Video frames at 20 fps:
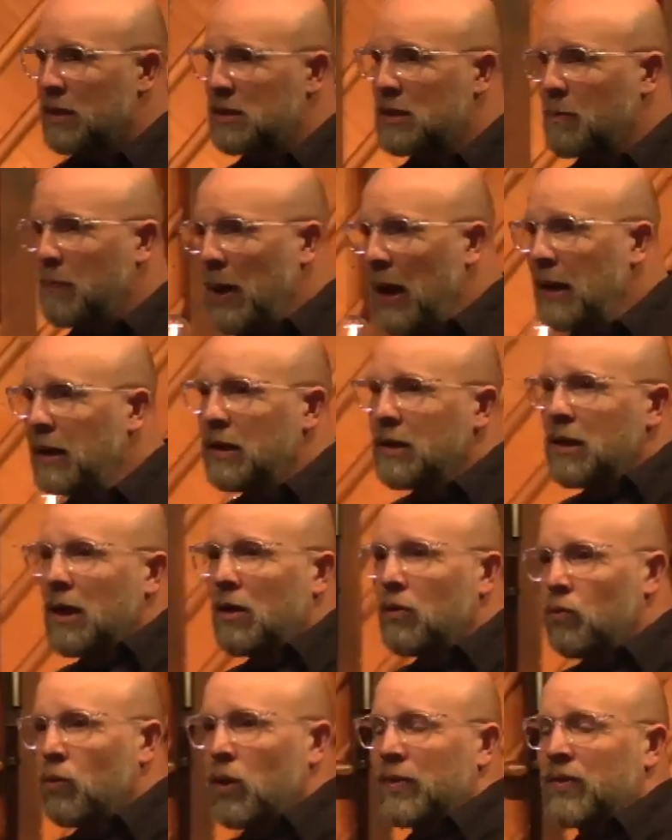depending
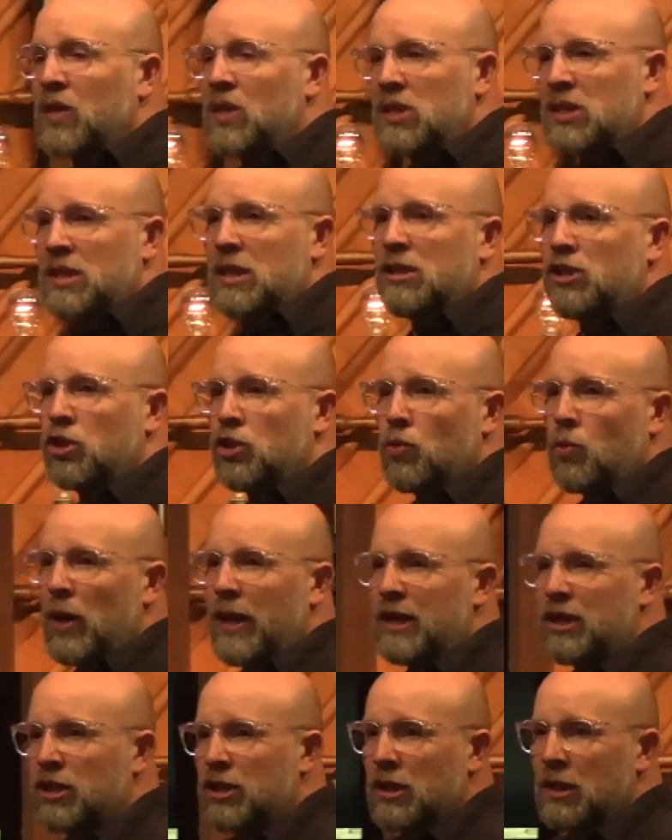on what the
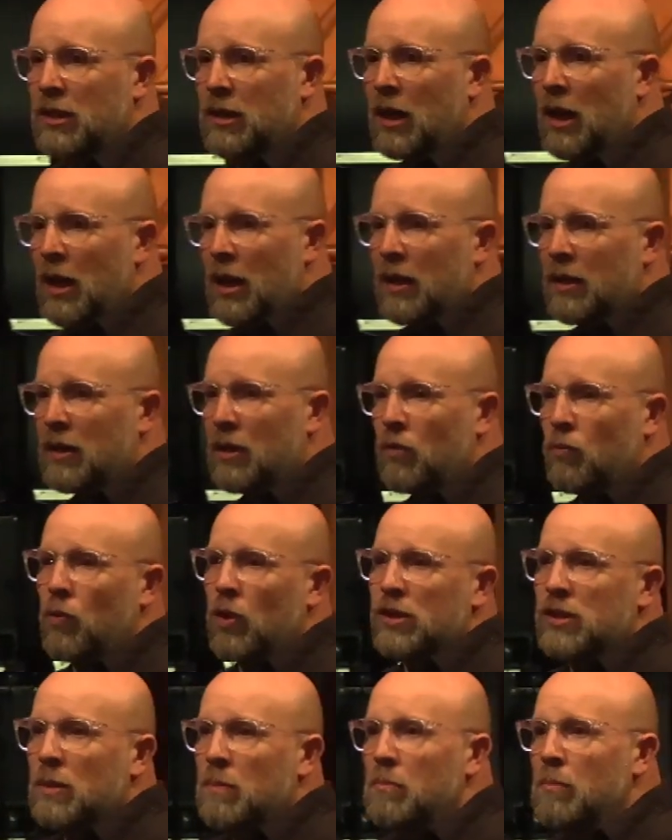situation that
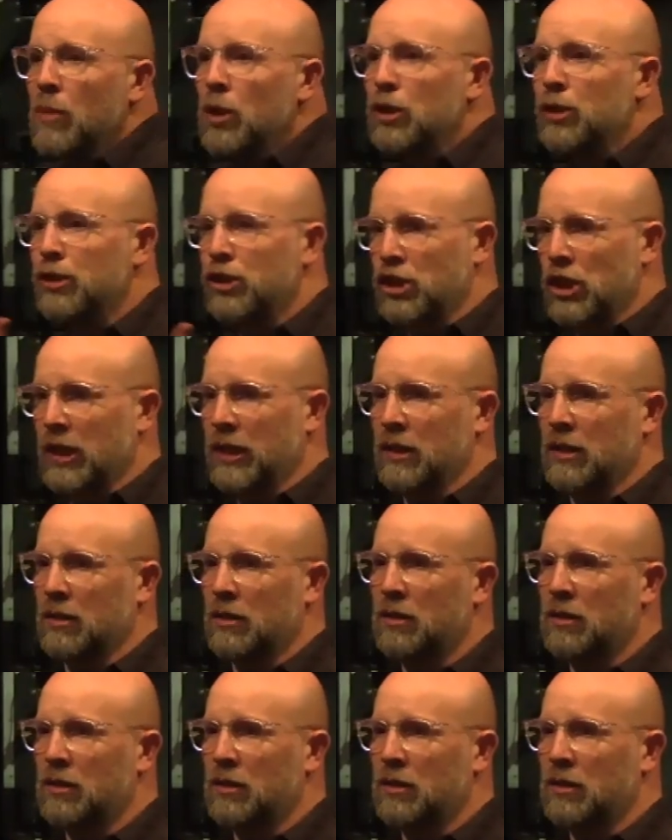was emerging.